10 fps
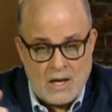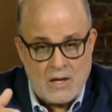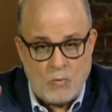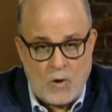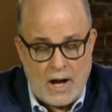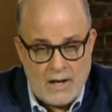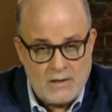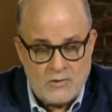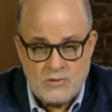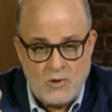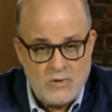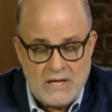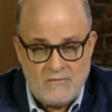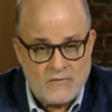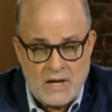And why? There's no
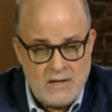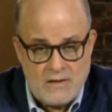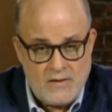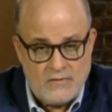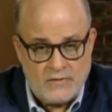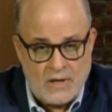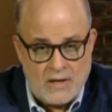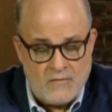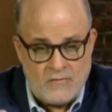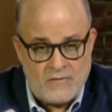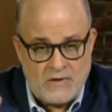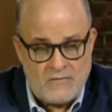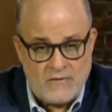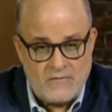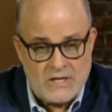need for any of this.
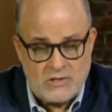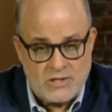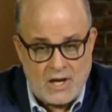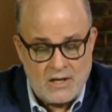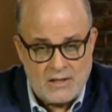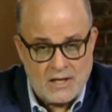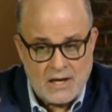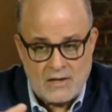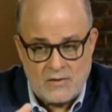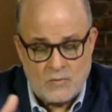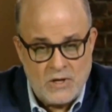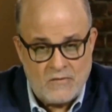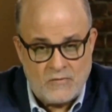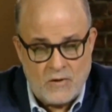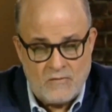50-50 Senate, they got a 3 or
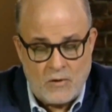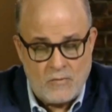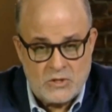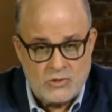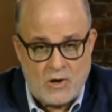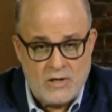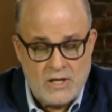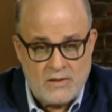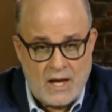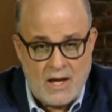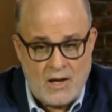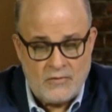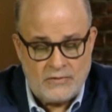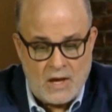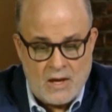4 vote majority in the House.